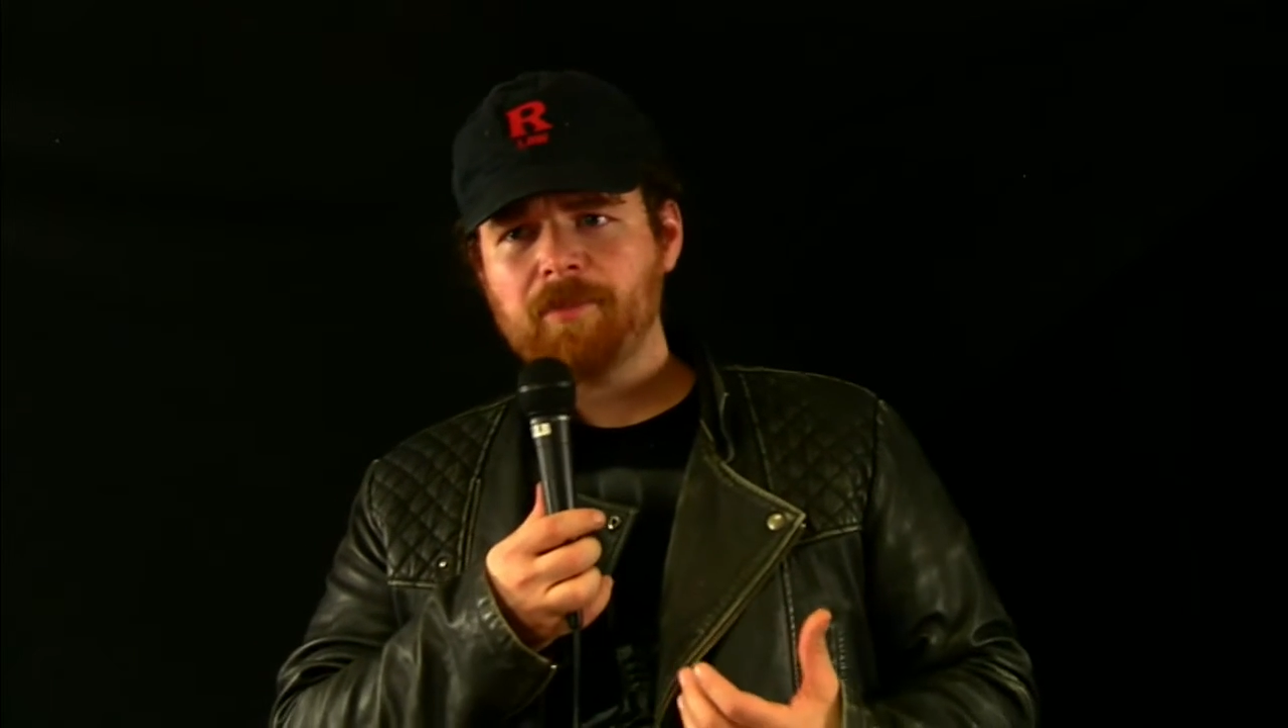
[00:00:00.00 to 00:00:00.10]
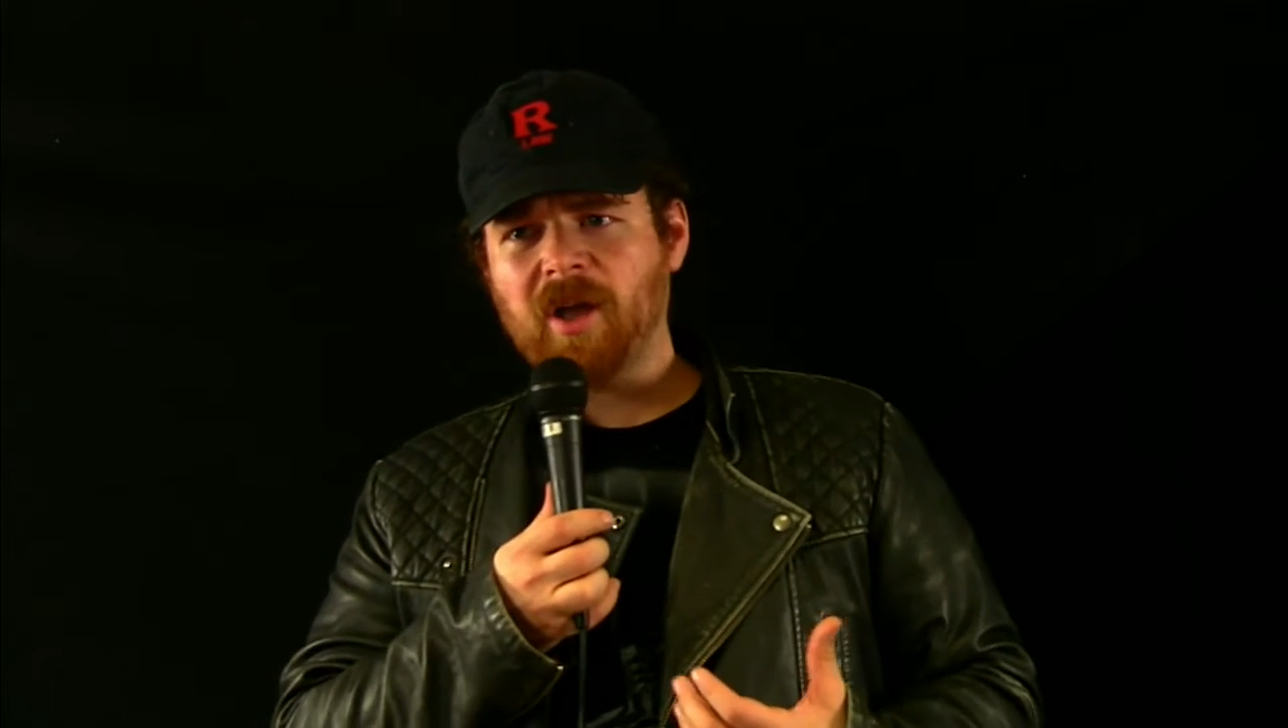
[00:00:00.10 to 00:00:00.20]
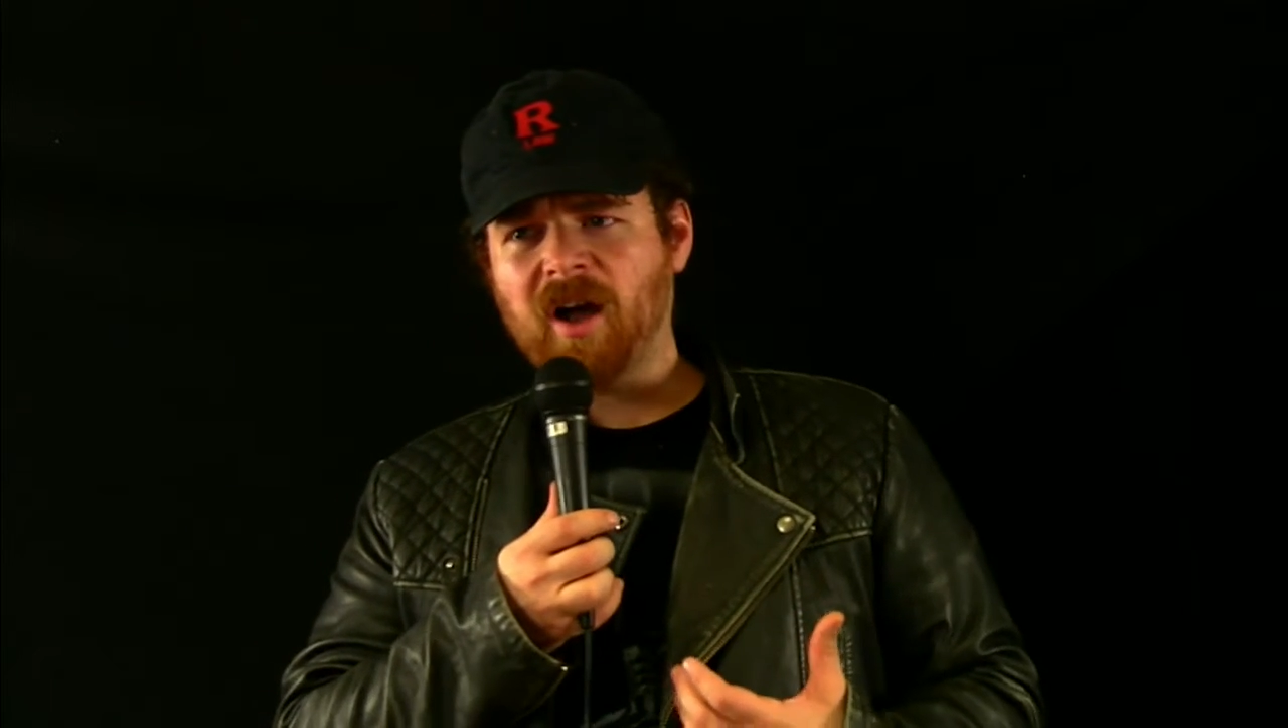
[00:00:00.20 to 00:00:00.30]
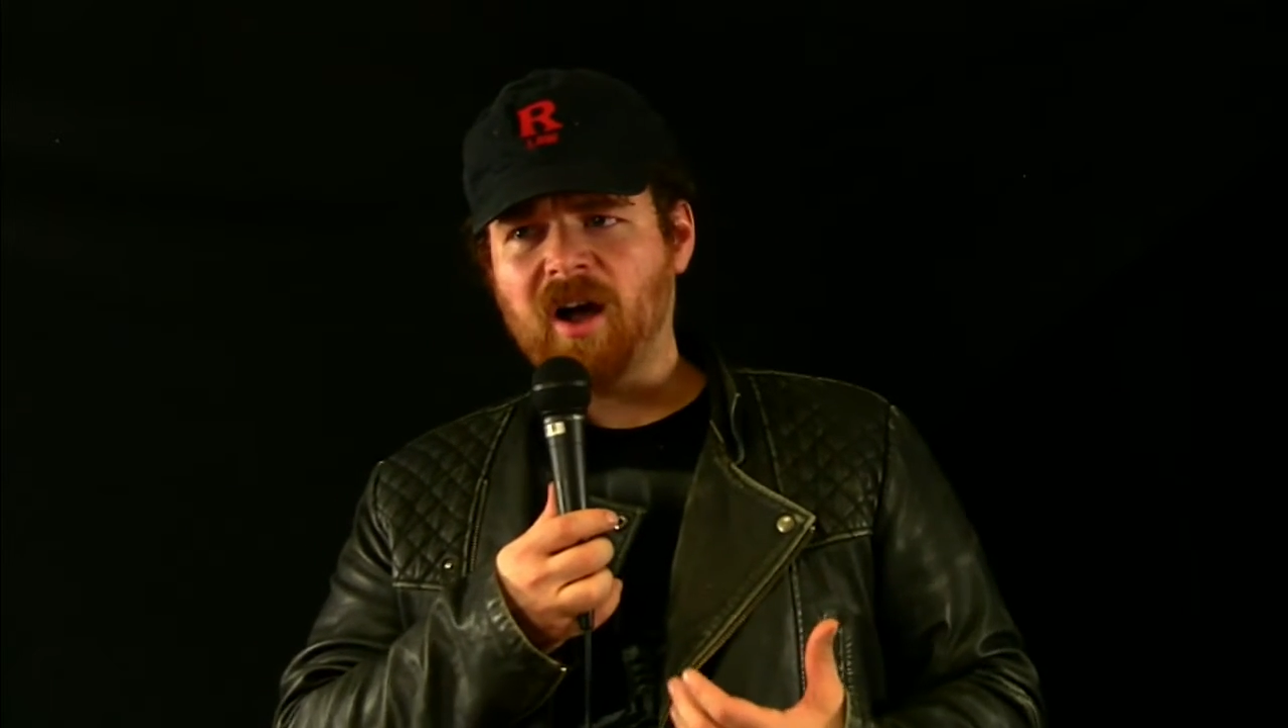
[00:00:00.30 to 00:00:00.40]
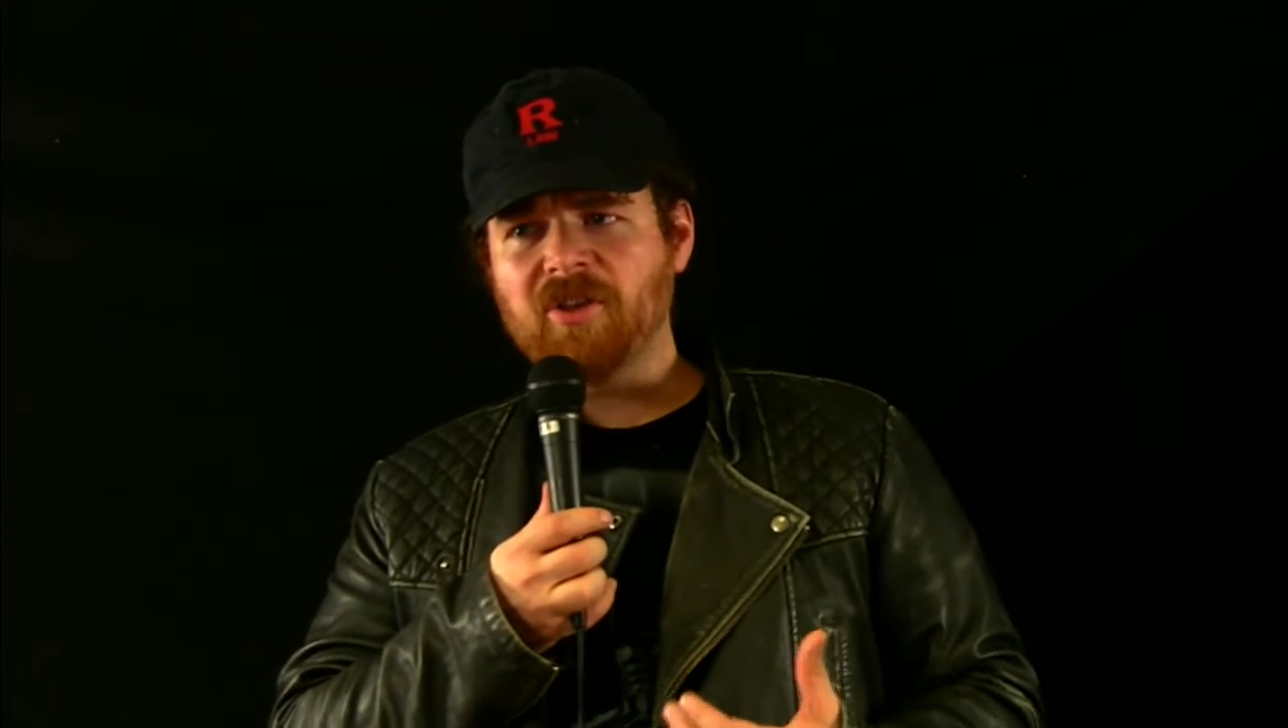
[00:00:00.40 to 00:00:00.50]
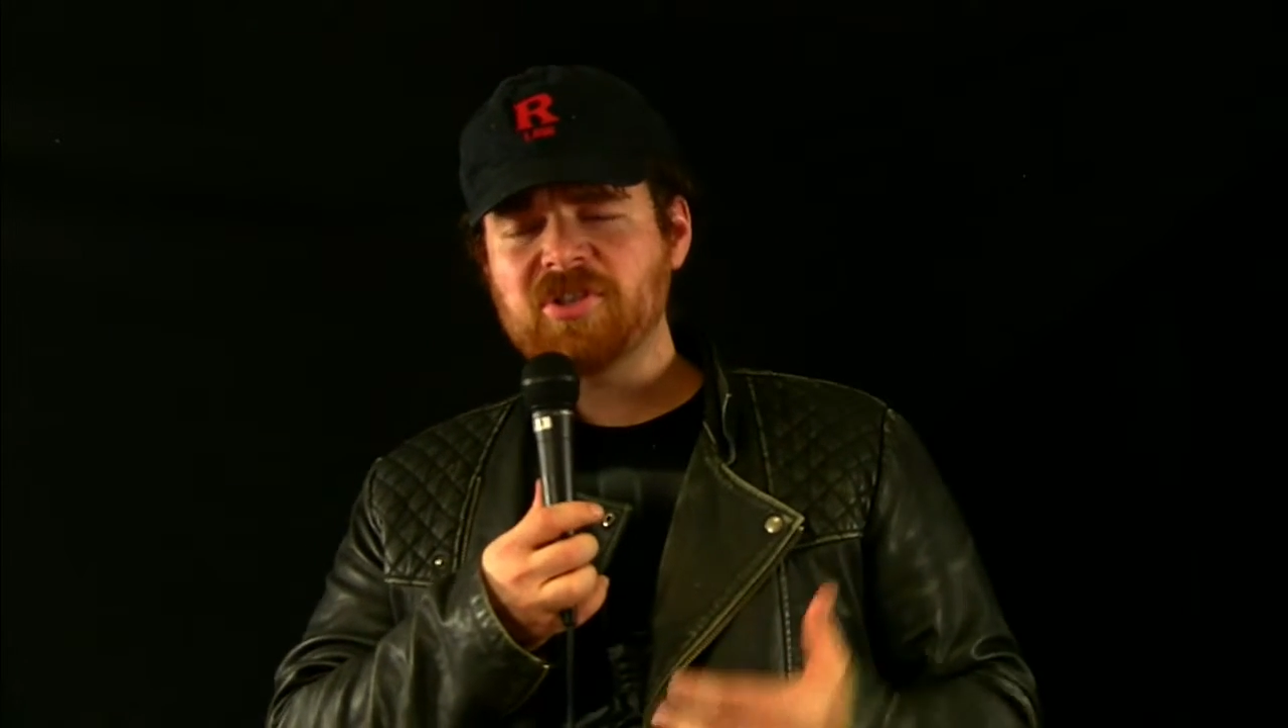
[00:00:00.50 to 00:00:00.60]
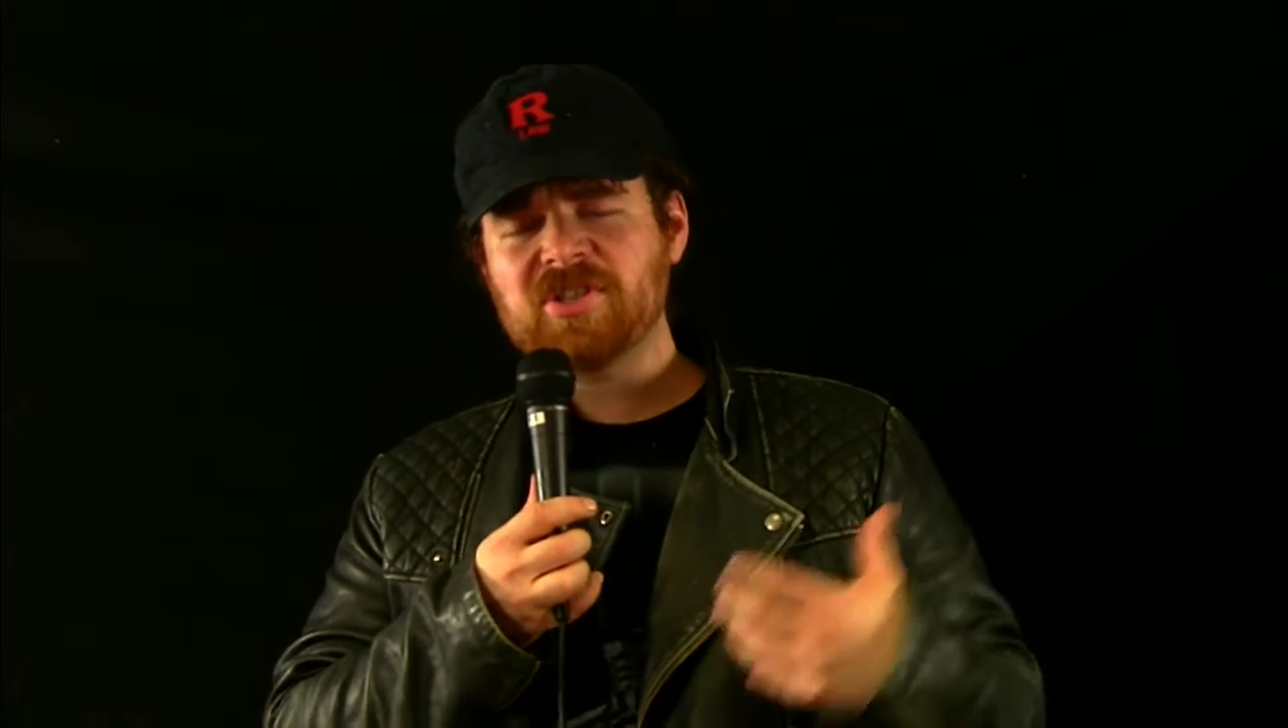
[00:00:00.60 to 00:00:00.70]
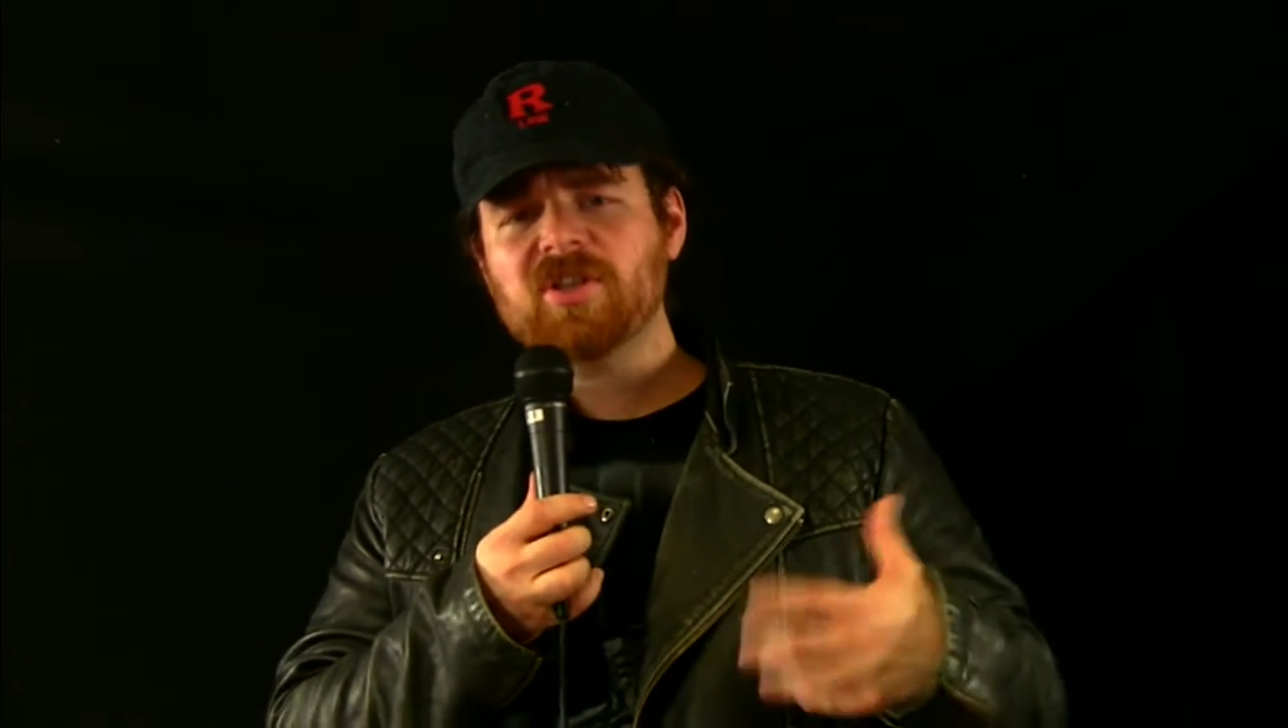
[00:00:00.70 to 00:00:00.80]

This is